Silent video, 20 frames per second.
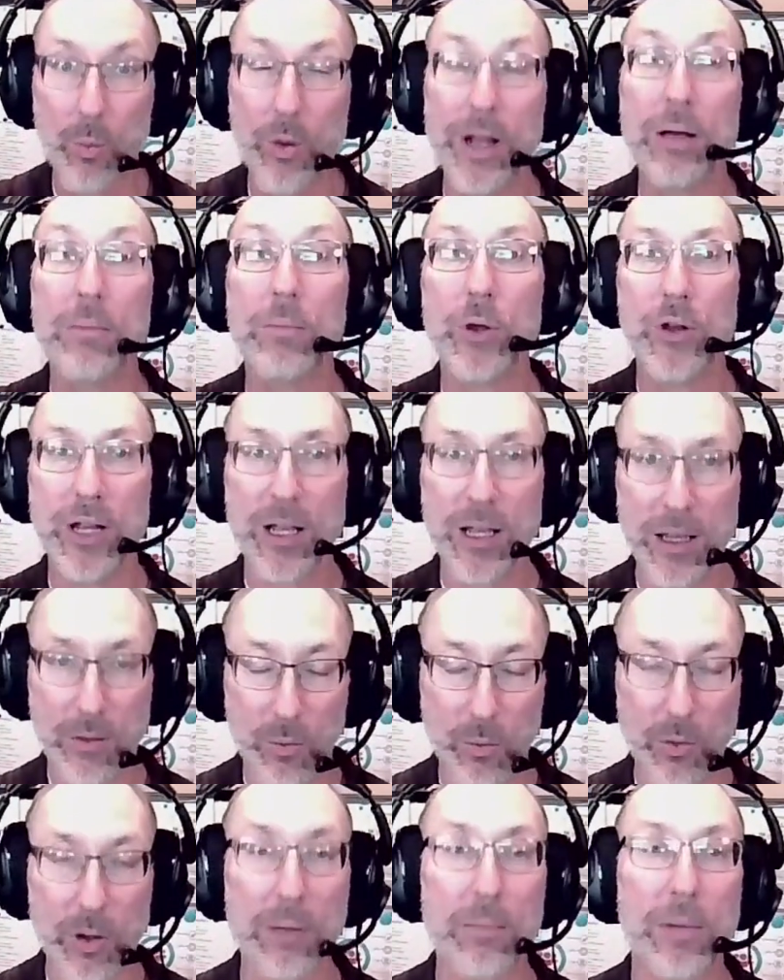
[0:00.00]
When am
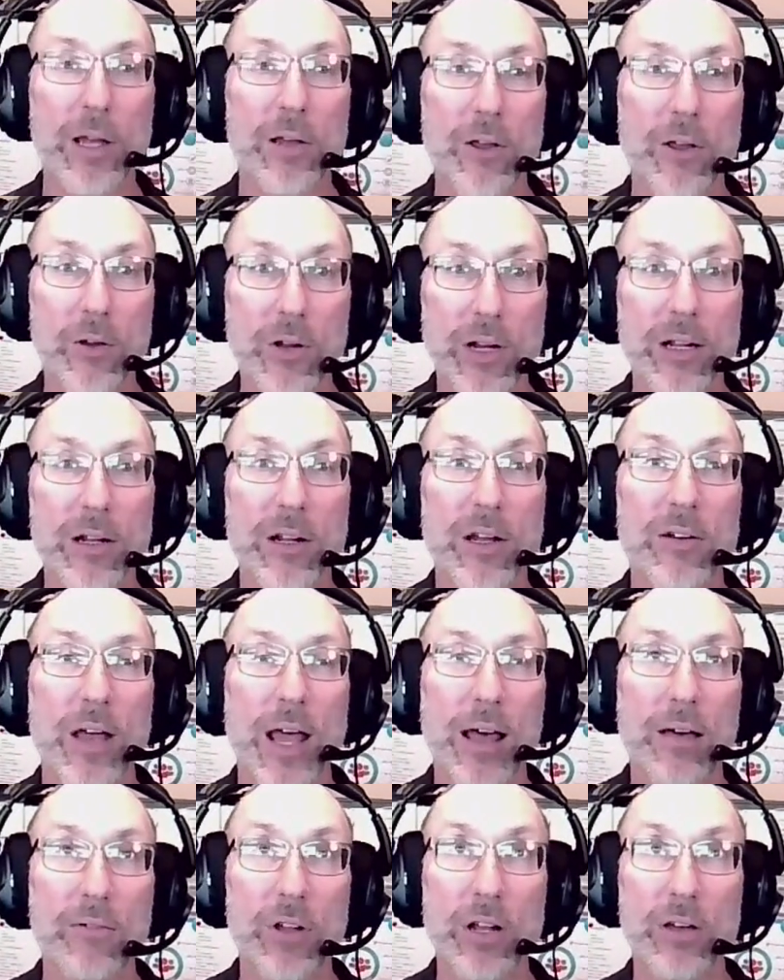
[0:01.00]
I gonna
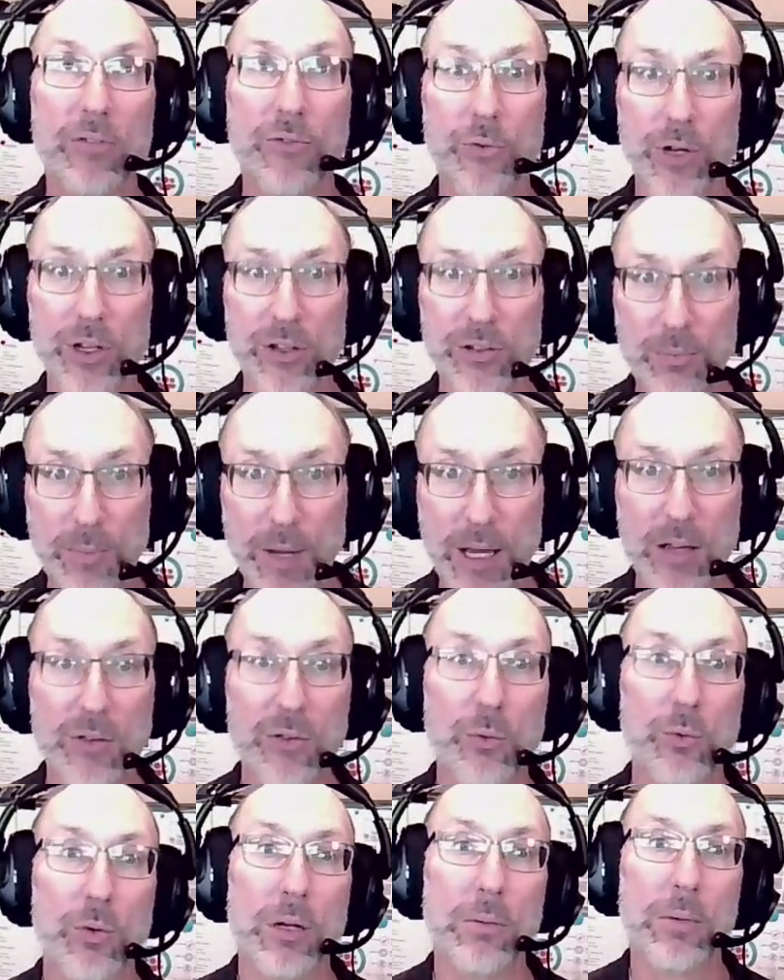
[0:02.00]
have enough free
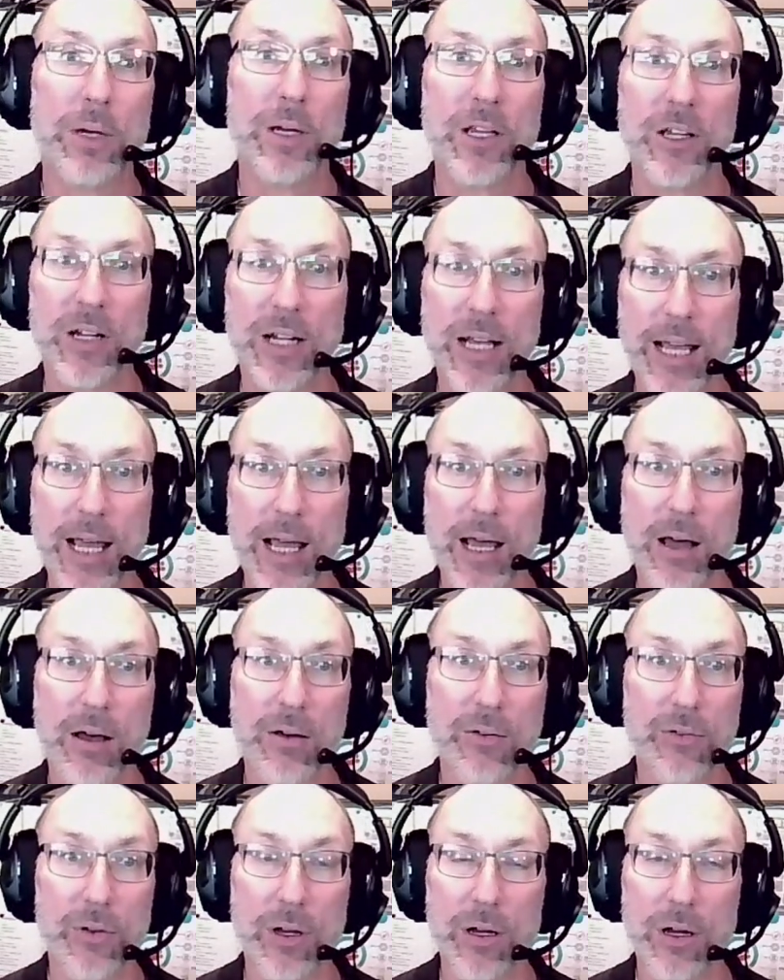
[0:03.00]
space? When am I gonna
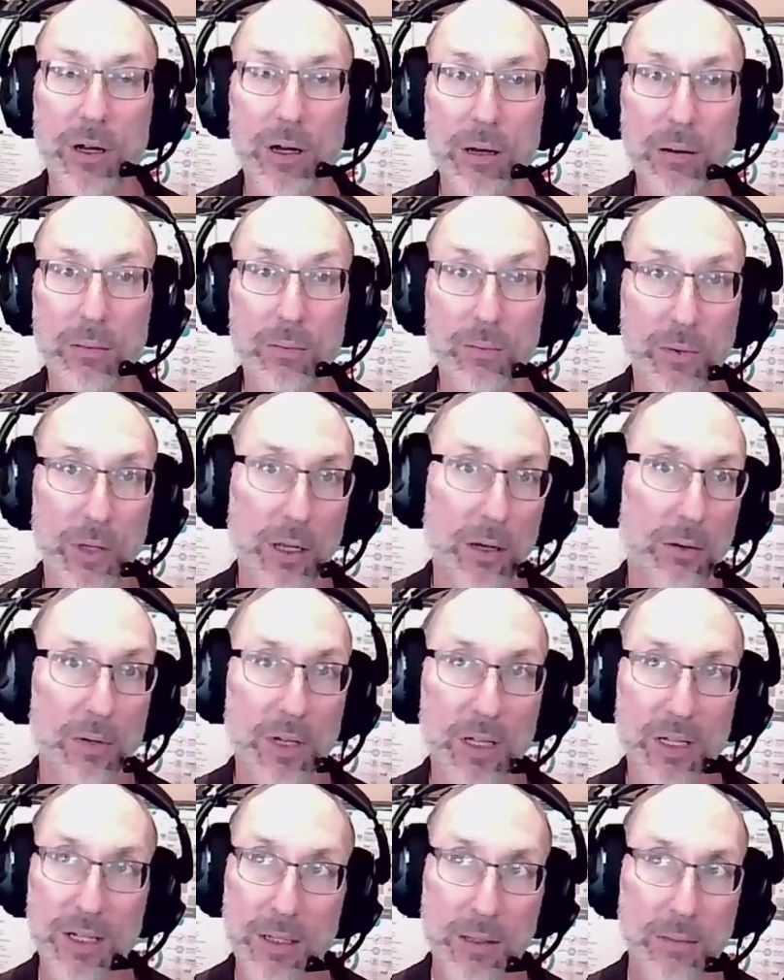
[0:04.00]
have
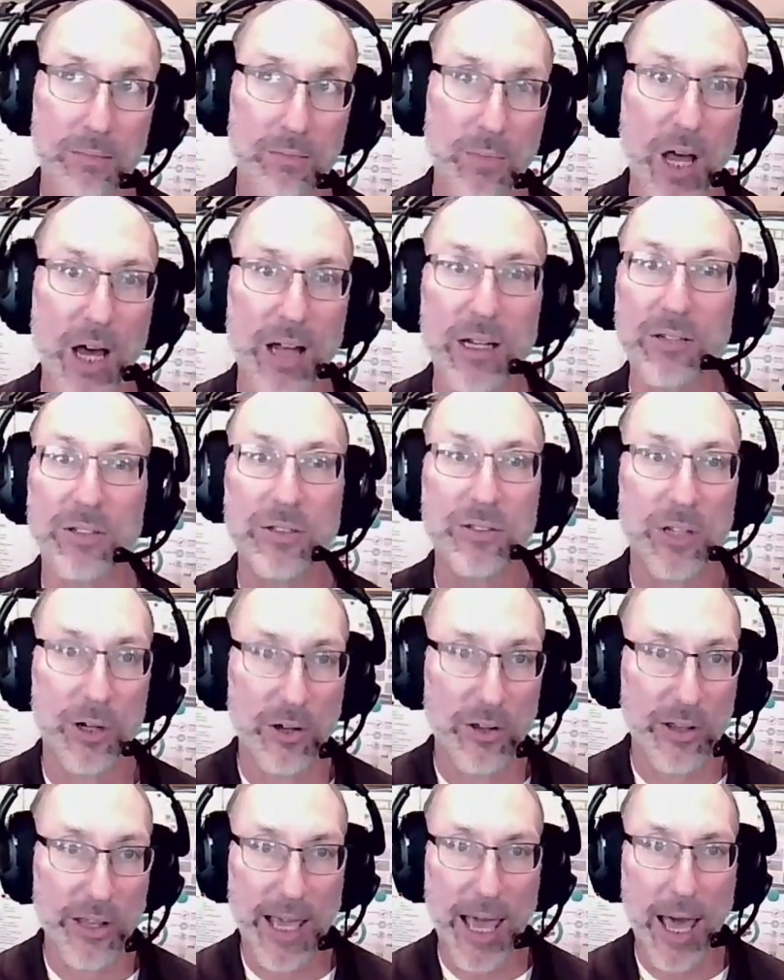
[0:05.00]
not
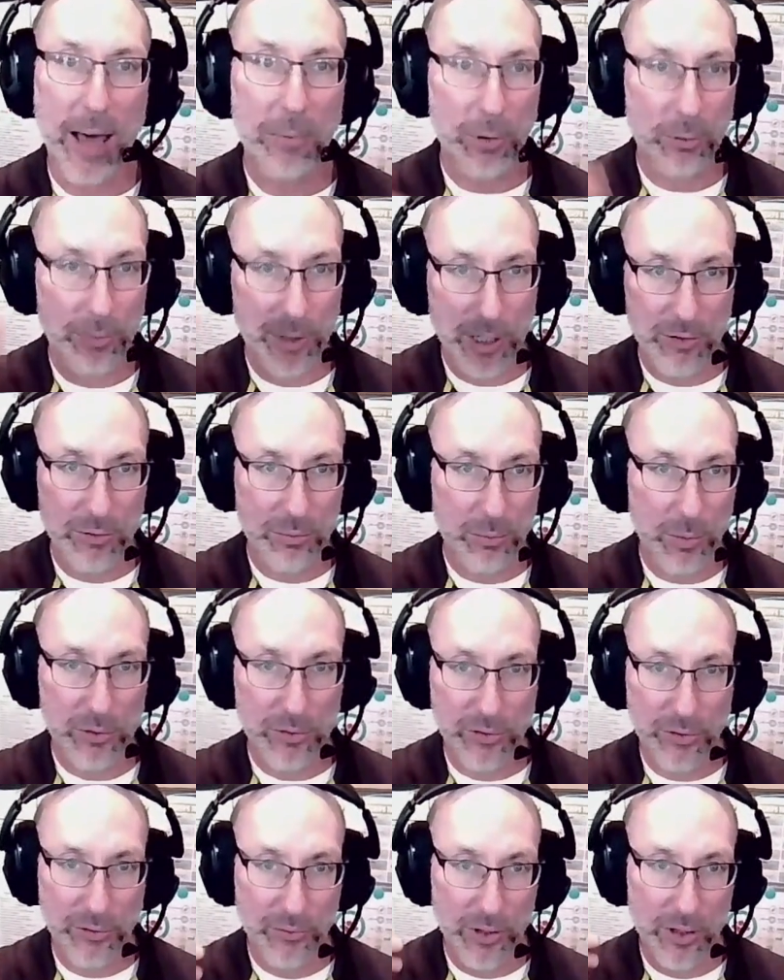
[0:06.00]
necessarily capital, because
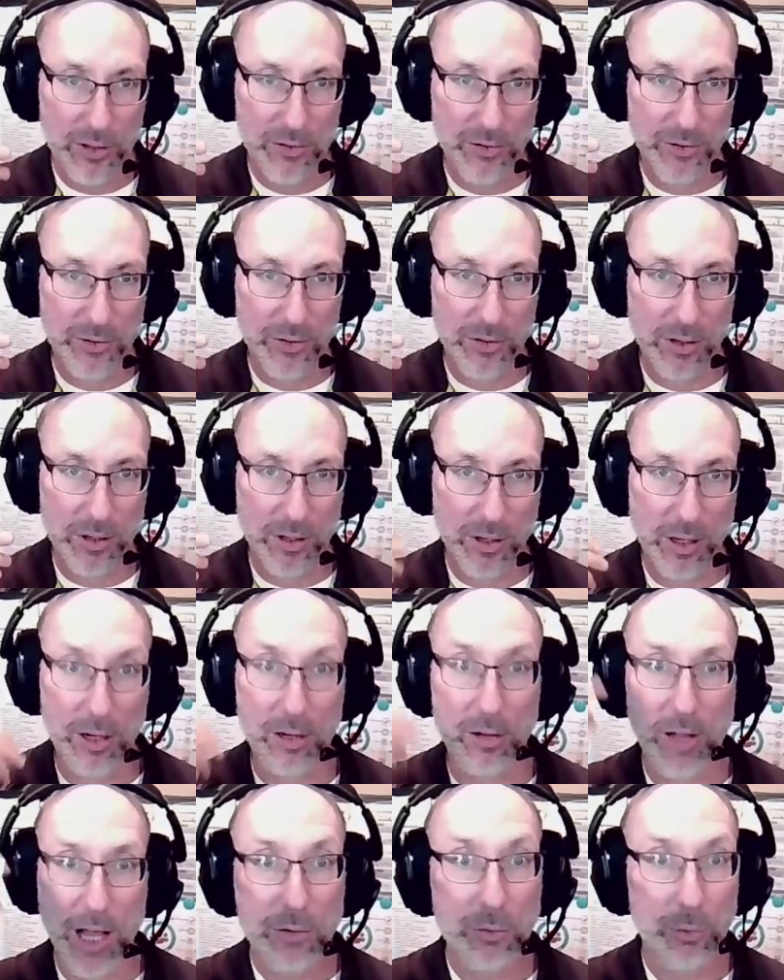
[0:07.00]
most of it's
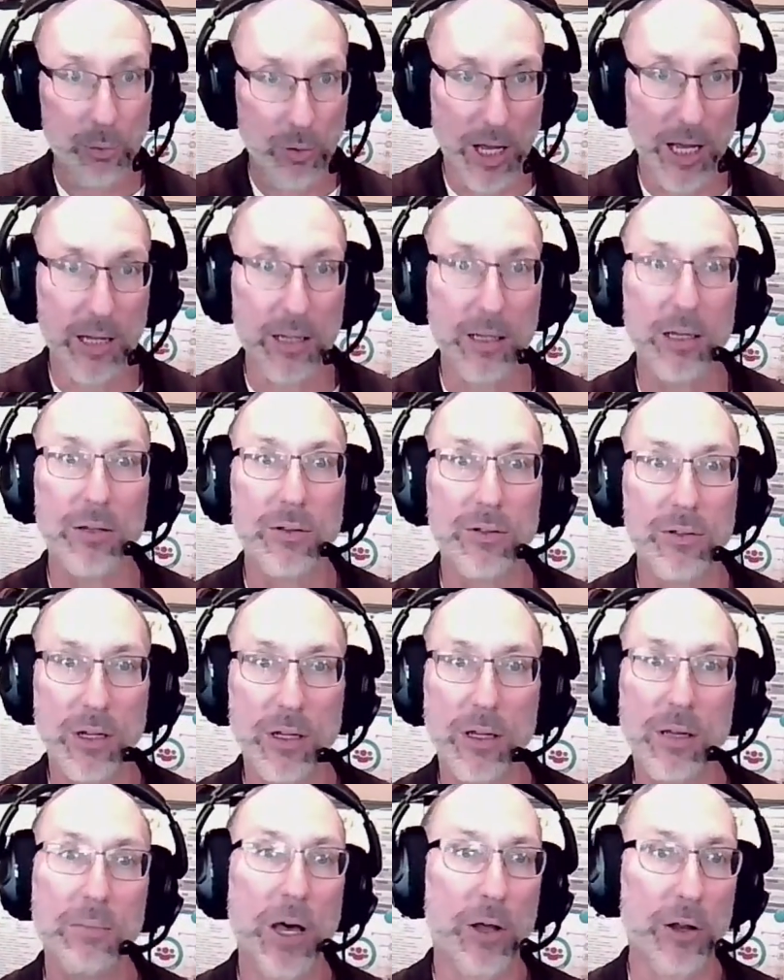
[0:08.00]
intellectual ideas
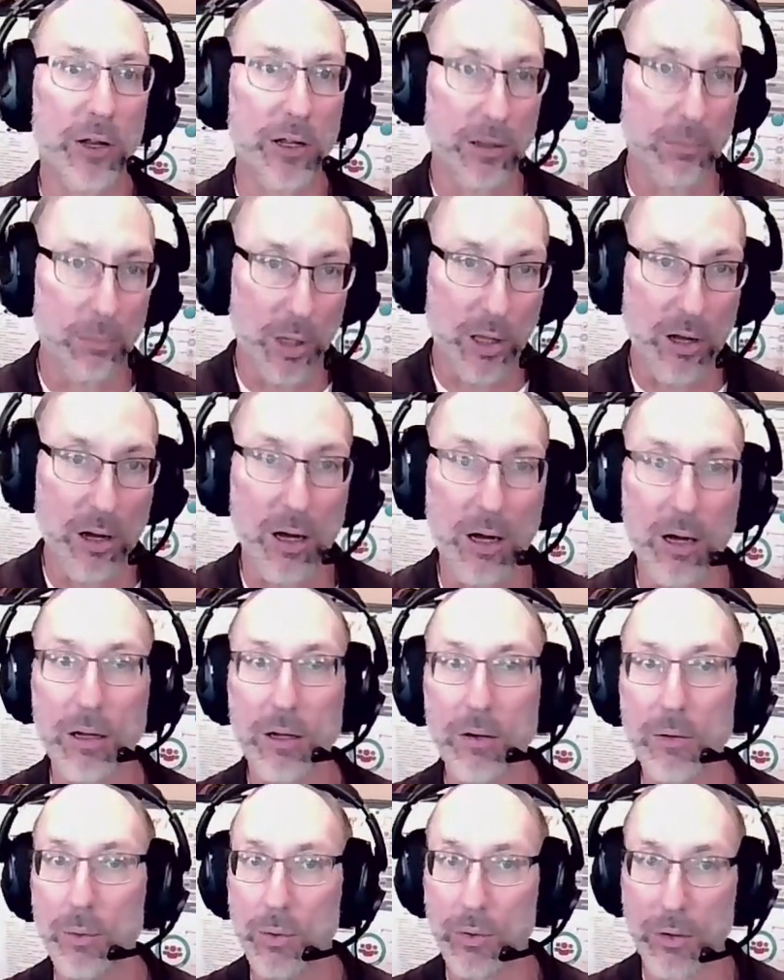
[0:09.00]
that come out in a
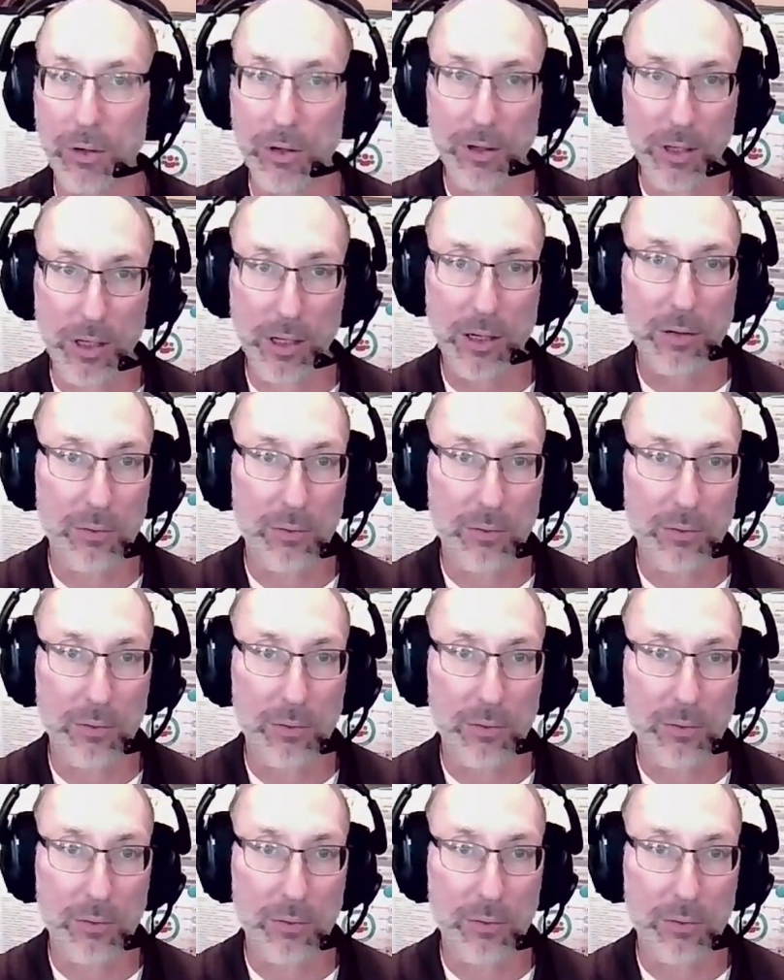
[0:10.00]
blog or